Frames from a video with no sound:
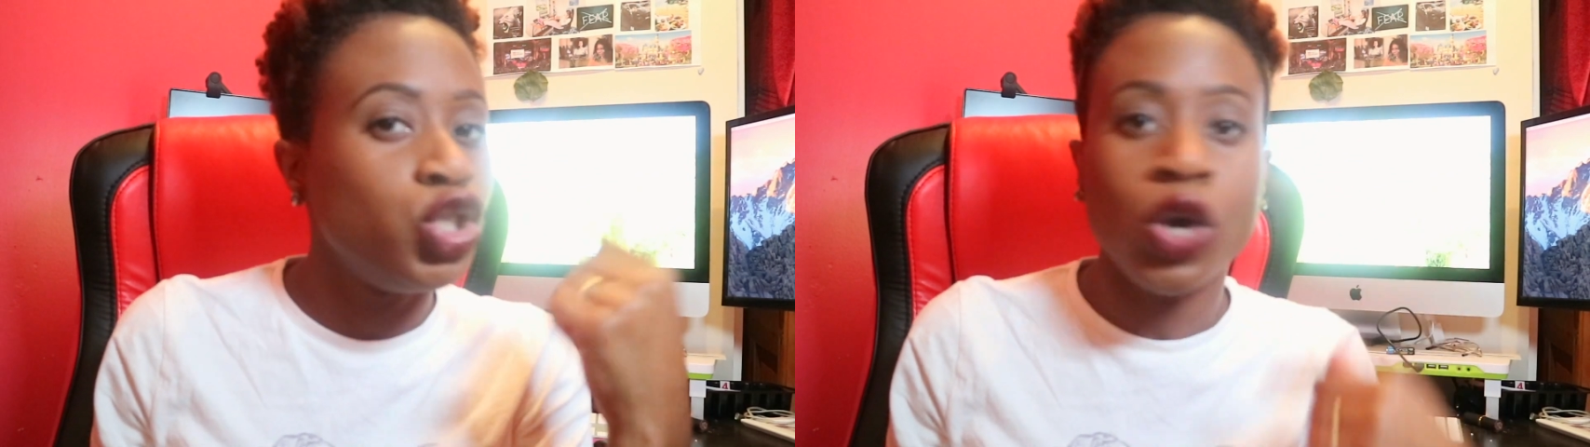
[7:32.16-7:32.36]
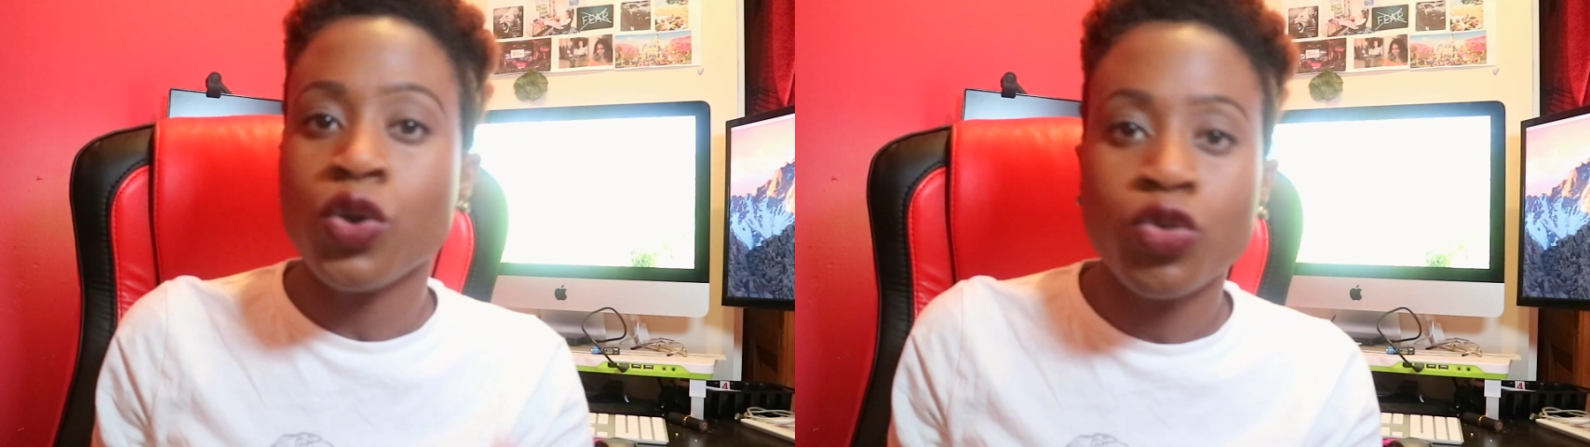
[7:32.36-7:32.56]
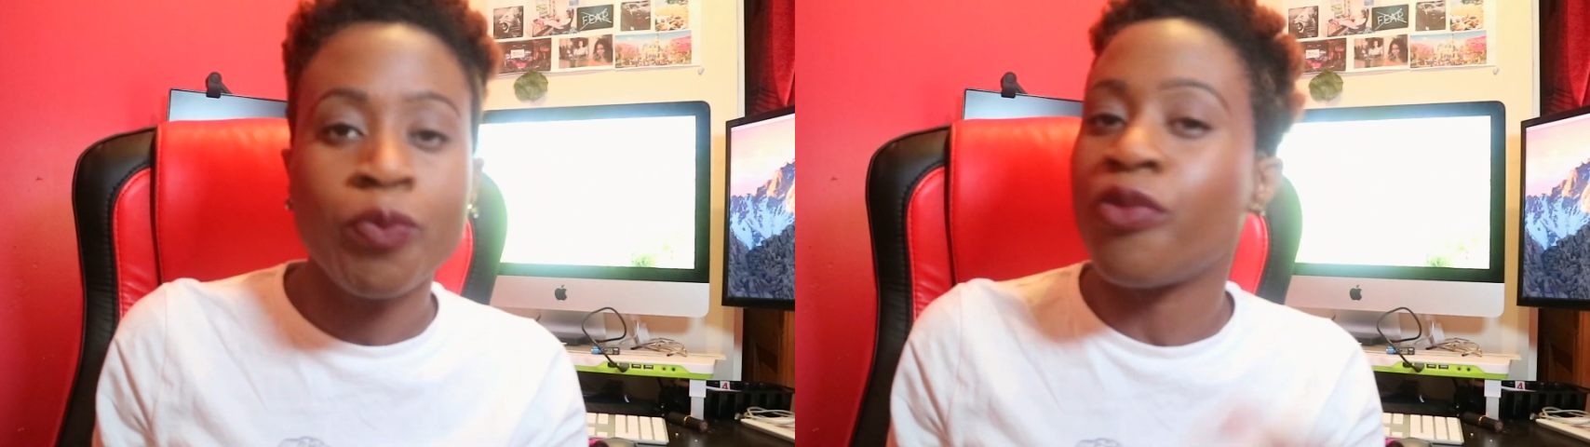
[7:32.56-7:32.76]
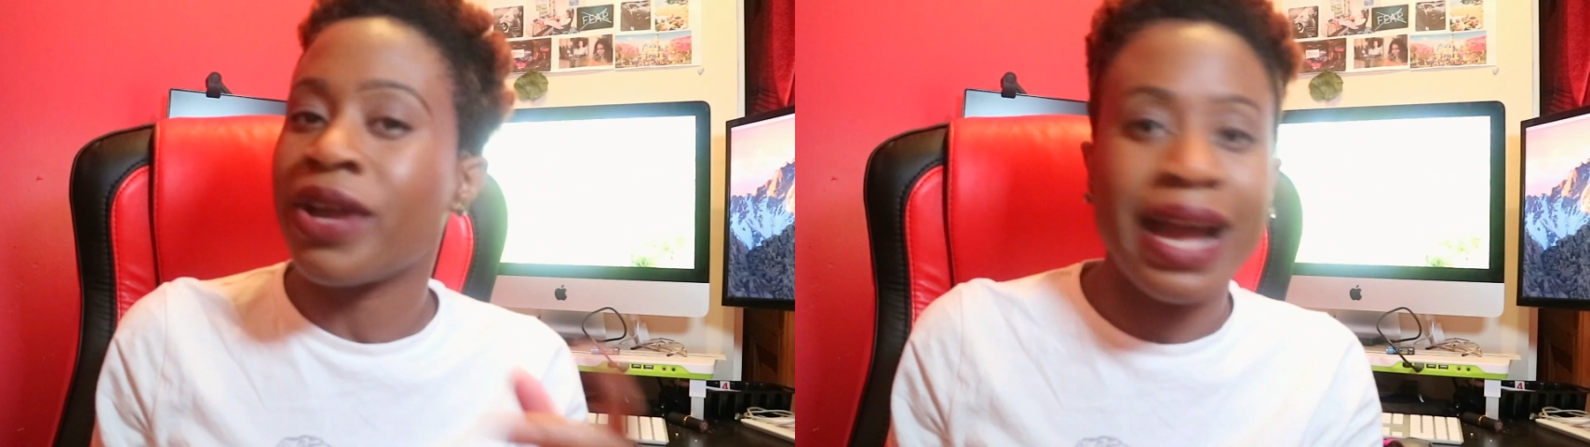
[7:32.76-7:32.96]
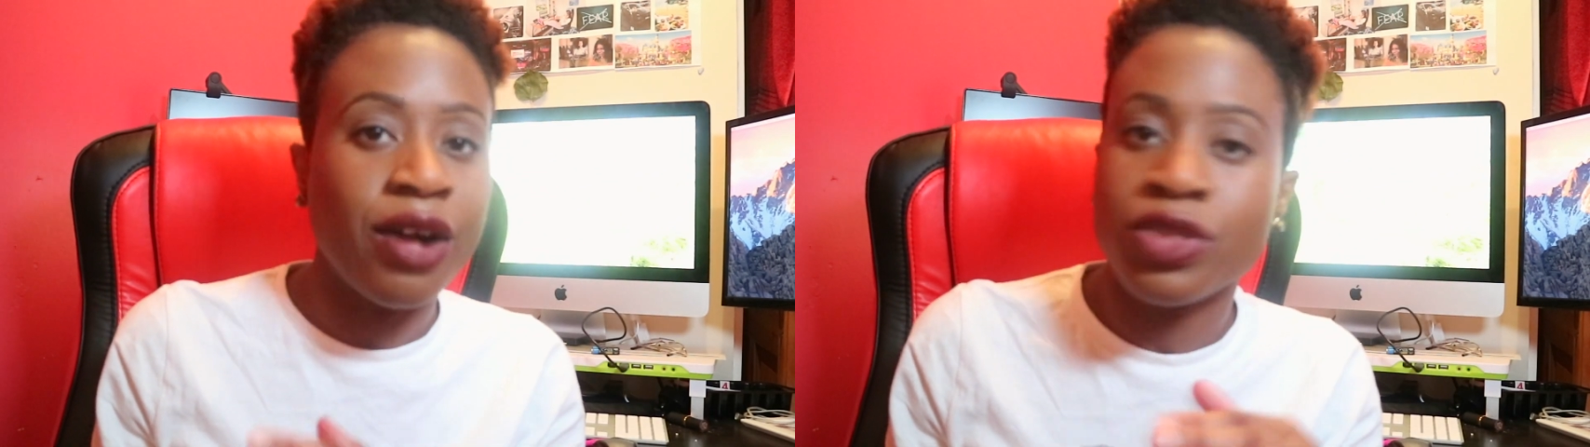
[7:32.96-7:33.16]
Don't
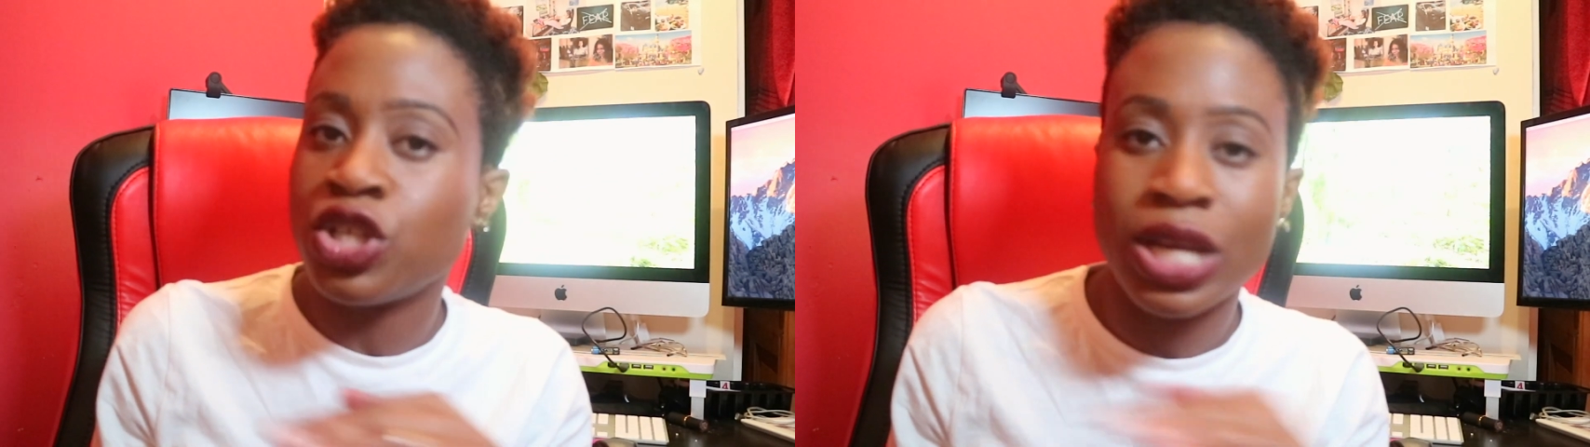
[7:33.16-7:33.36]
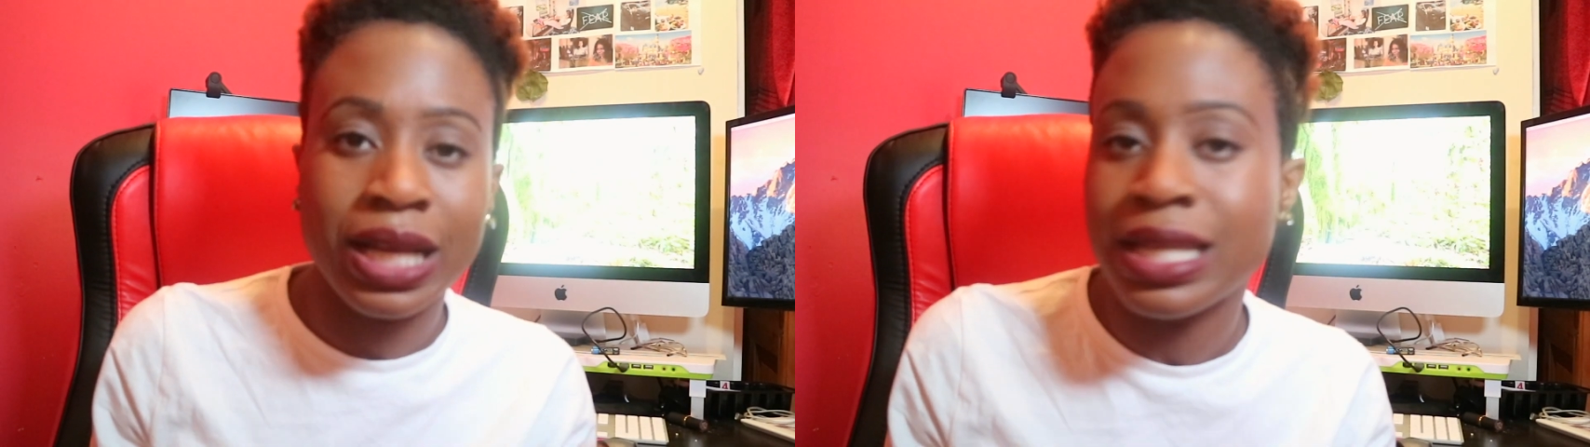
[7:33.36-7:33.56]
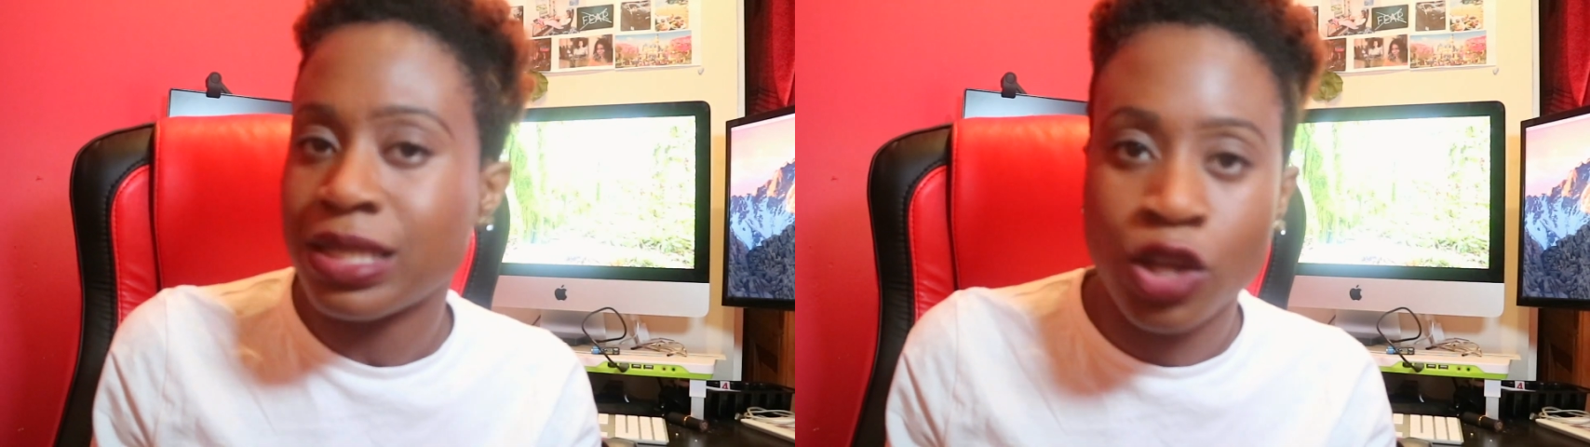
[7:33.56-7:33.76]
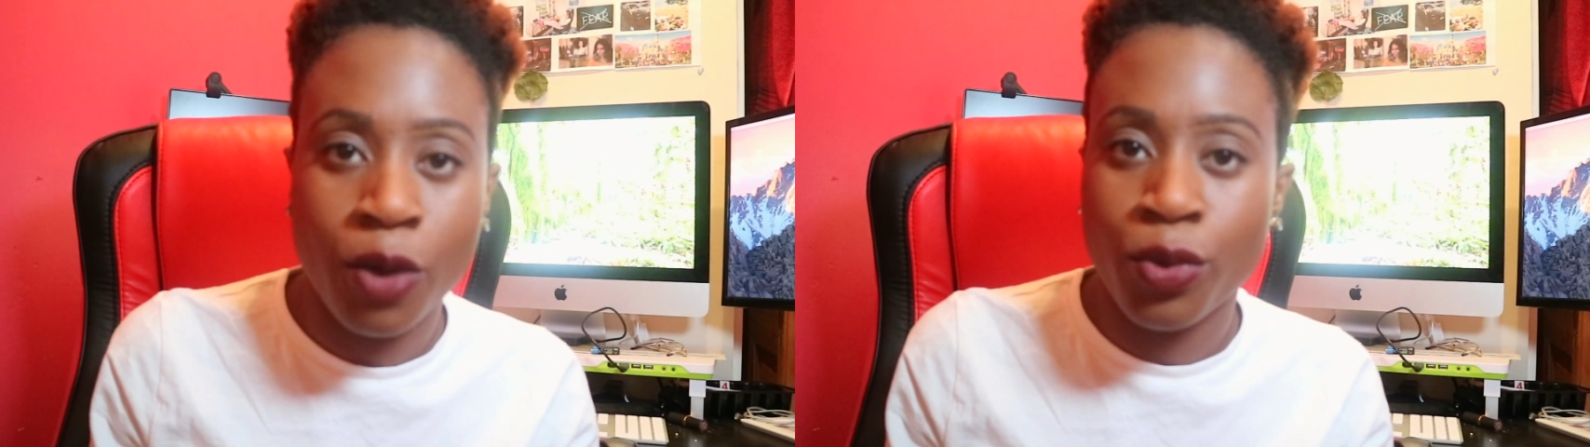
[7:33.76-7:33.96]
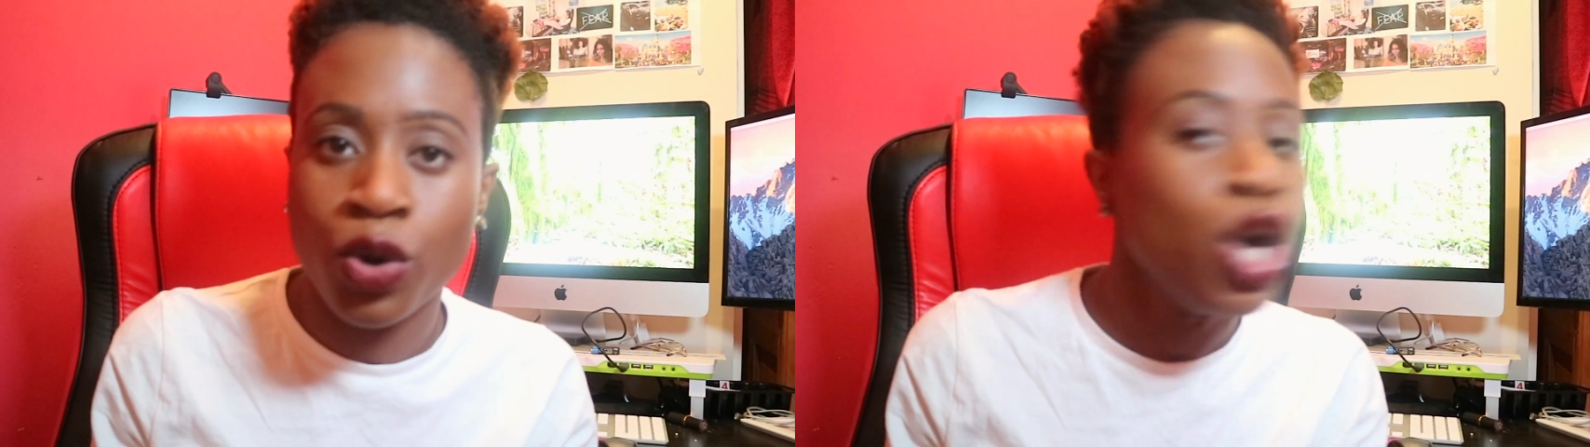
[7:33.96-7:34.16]
bring out the checklist
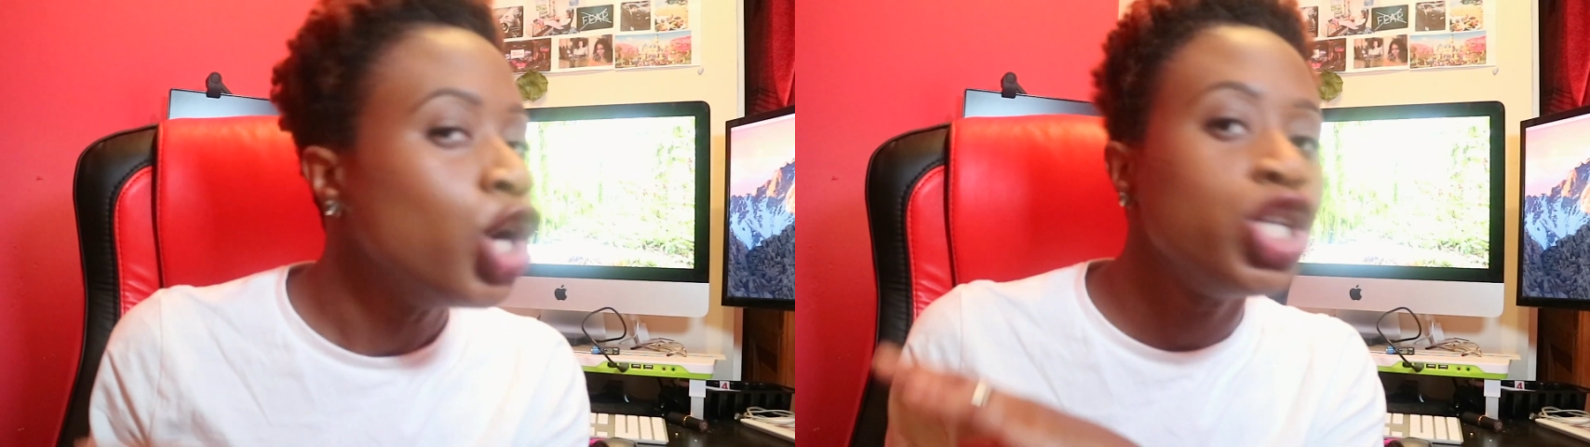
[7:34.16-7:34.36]
no more.